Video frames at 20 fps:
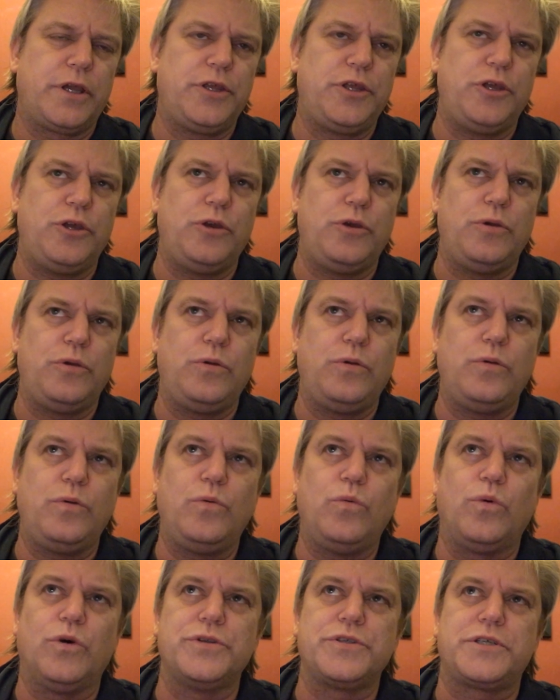
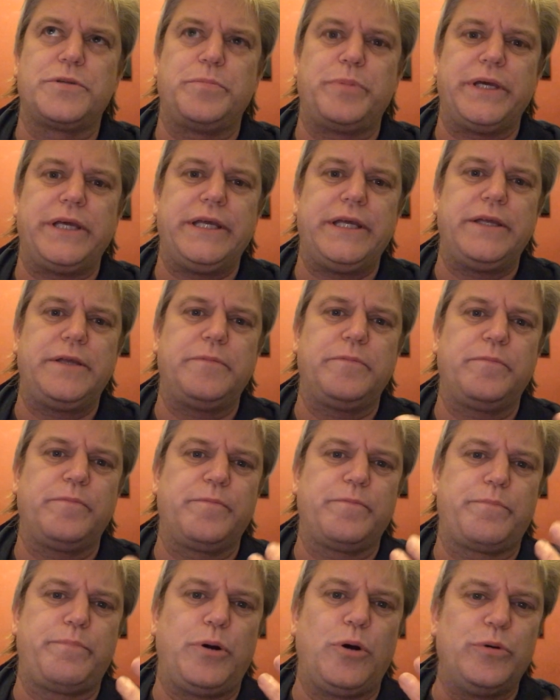you want to be
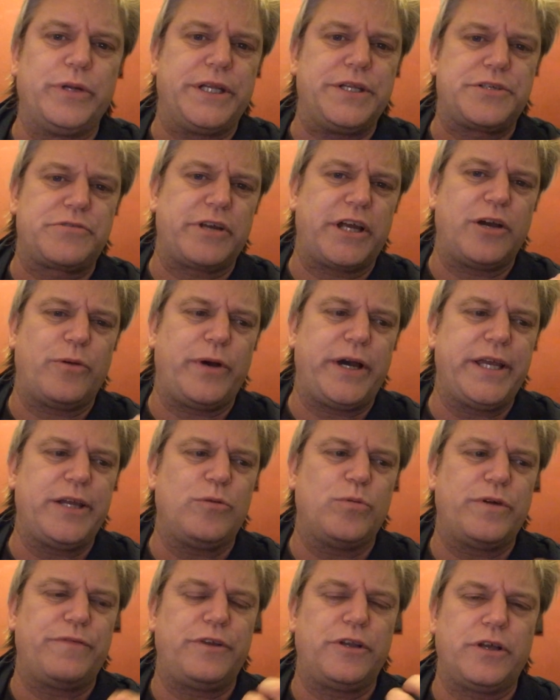pulled in straight away
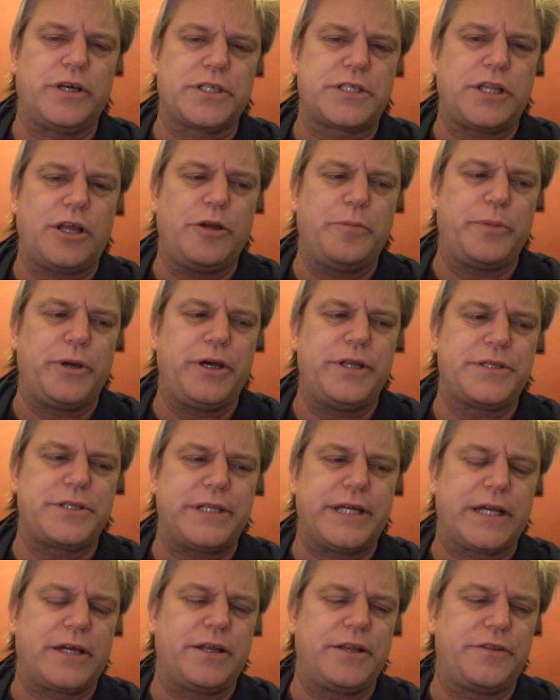or whether you like slow burns
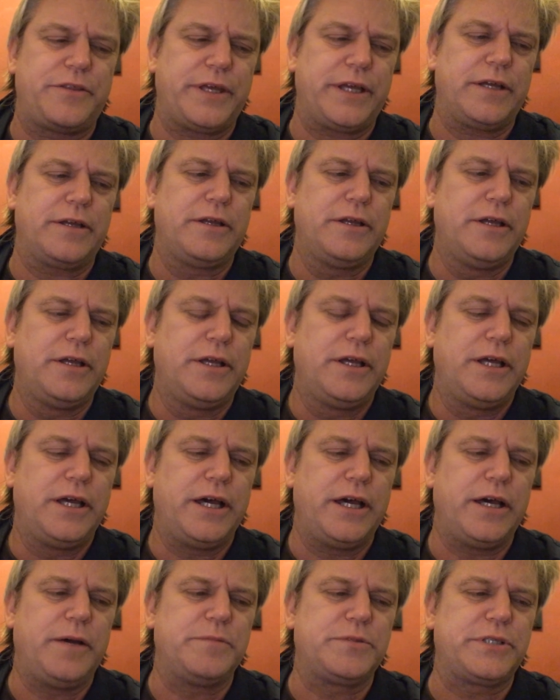and that kind of thing.
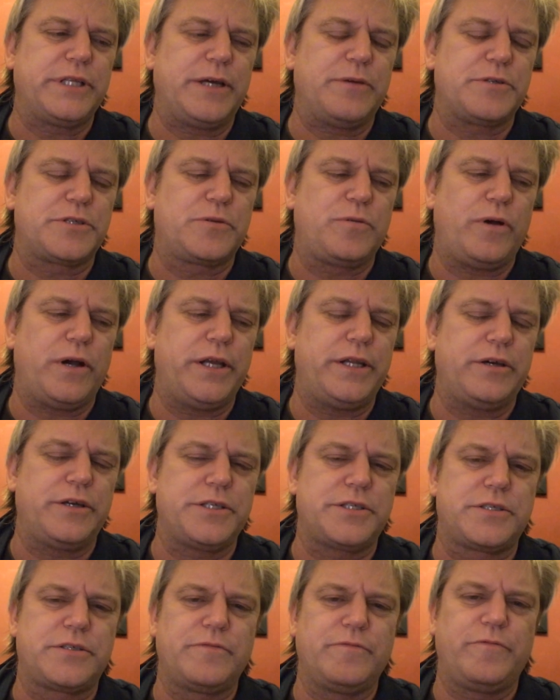So that was quite a
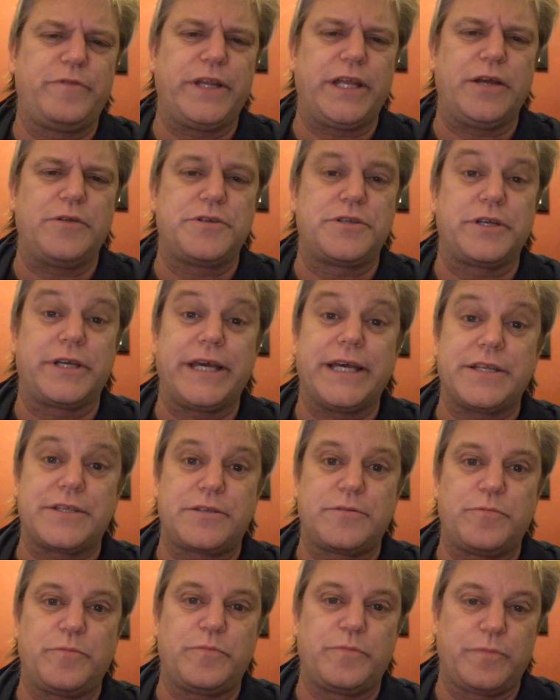nice video to get
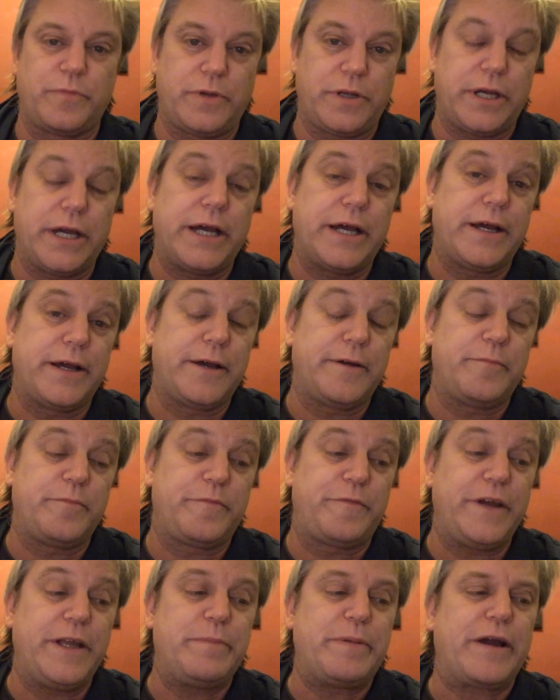some
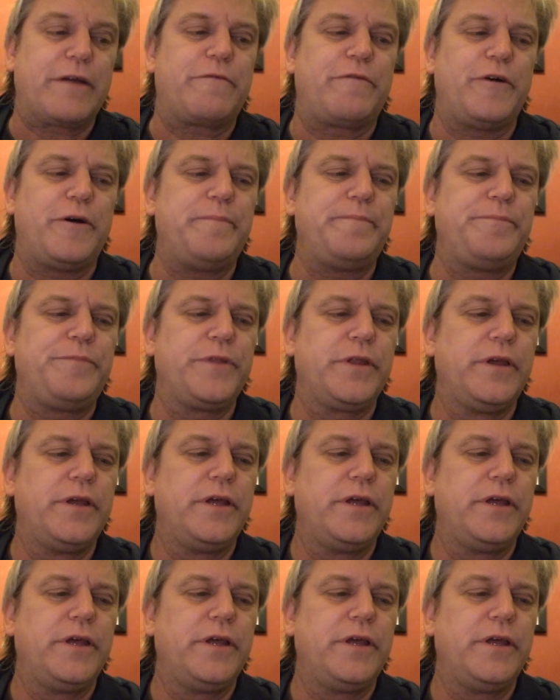feedback from.